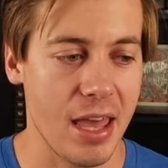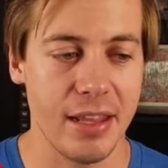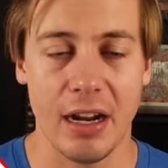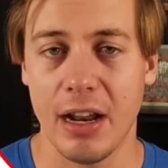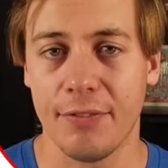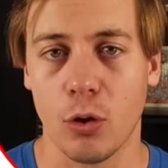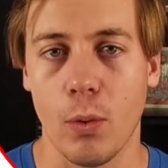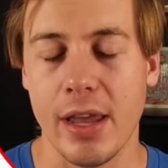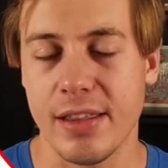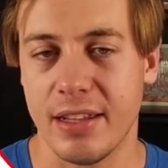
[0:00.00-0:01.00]
And then I'd have to
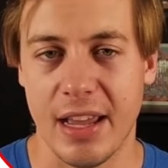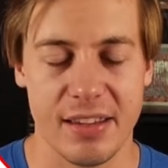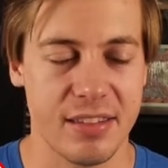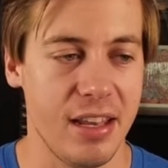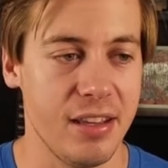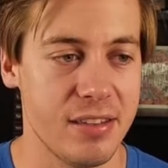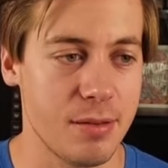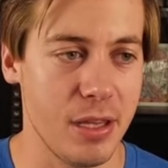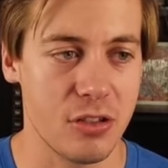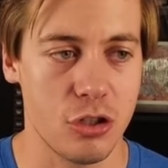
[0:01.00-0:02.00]
wait the next day to
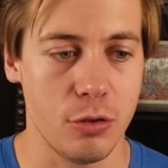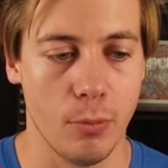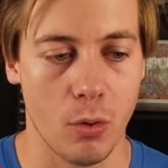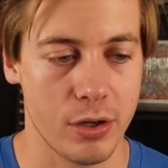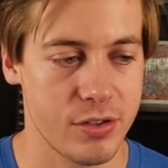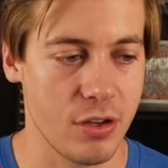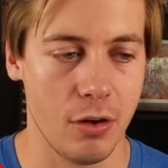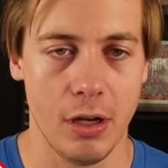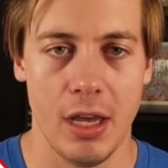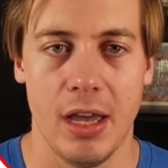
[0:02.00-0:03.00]
submit two more.
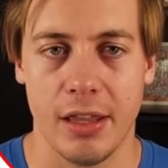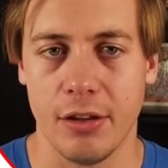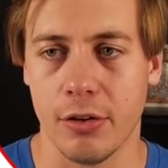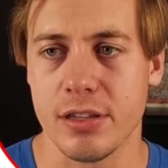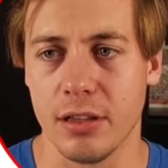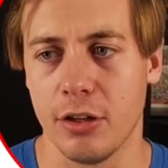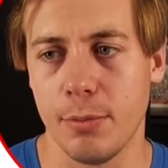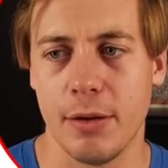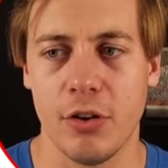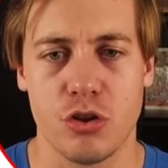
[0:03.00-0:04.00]
So there is a
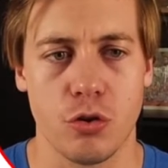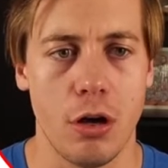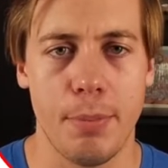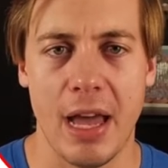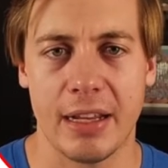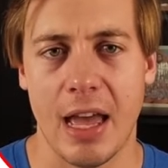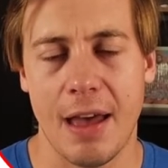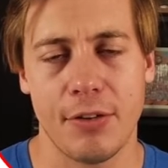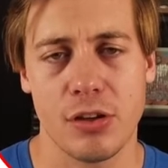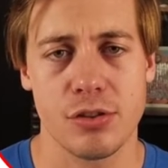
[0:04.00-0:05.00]
little bit of a drawback of
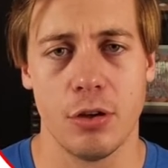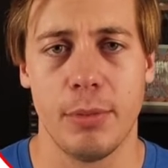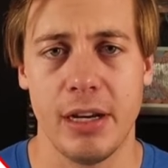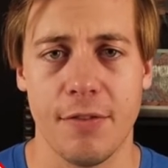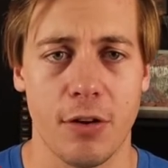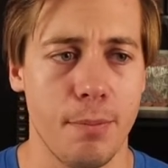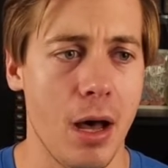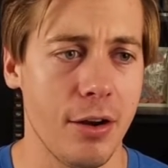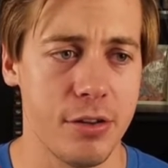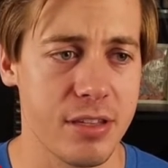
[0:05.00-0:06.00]
having so many different
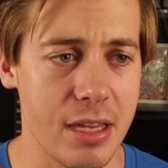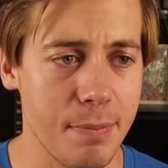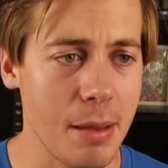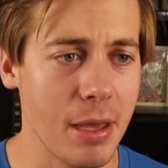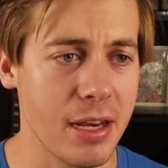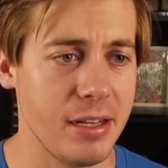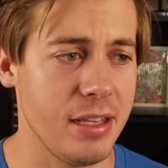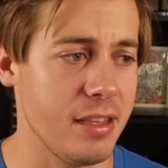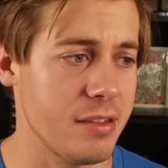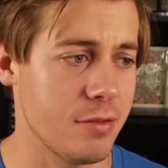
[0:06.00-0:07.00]
models, and maybe I didn't
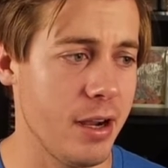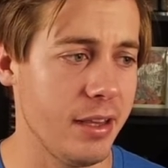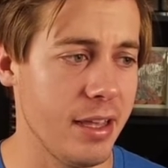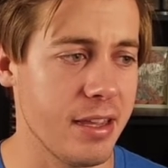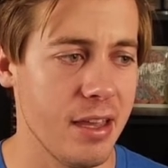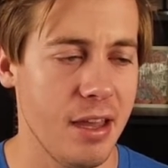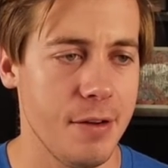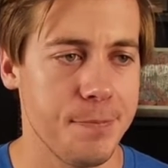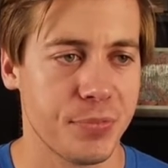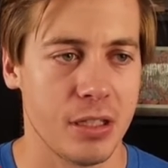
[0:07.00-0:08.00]
need these, right? Like
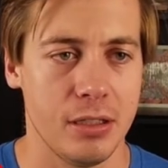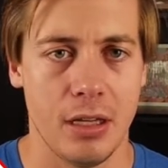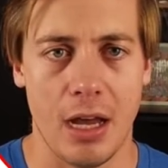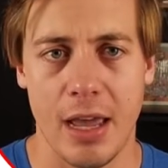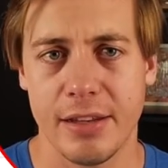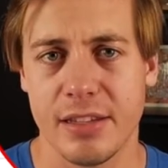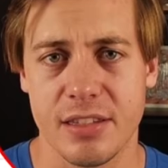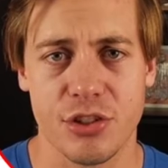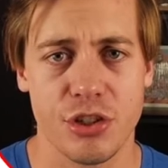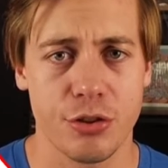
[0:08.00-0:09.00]
I had
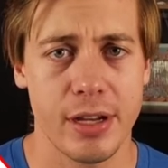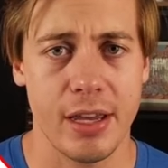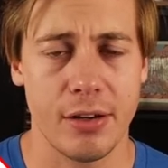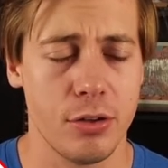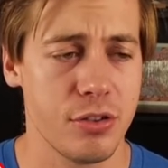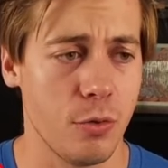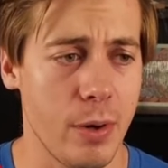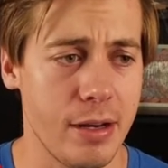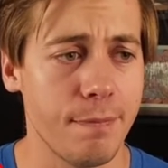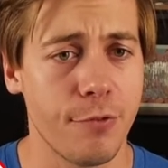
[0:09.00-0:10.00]
decision tree and also
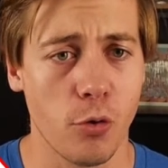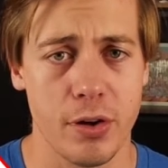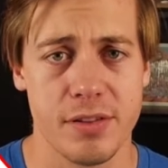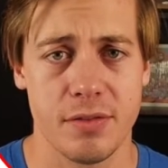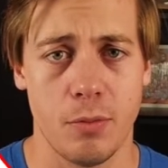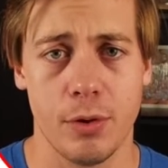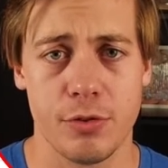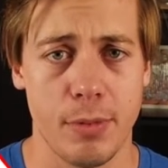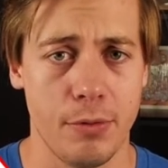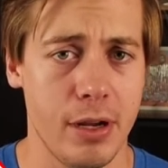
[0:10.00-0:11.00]
random forest,
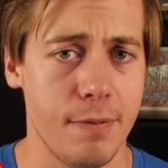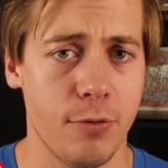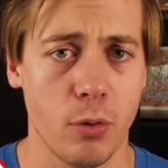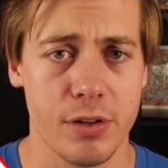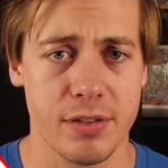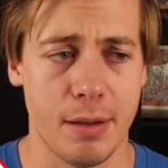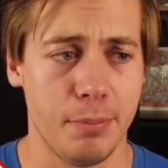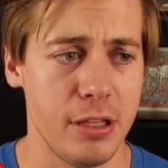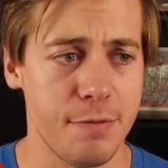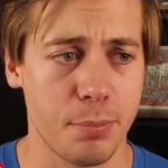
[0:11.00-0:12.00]
which my random forest, I
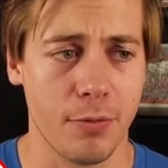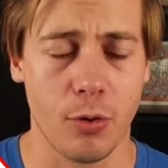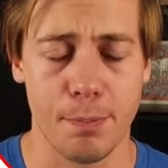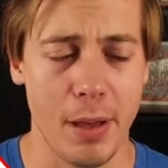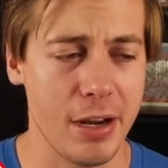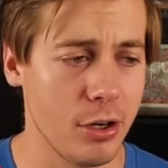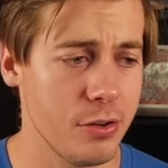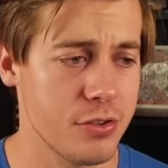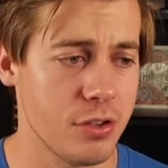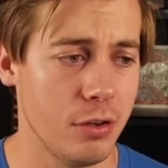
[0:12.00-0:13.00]
believe, performed
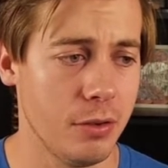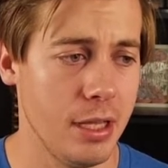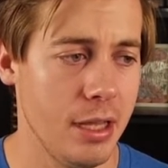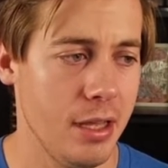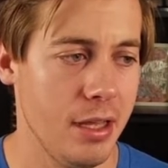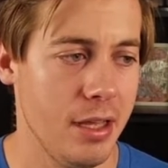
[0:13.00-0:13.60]
better. So,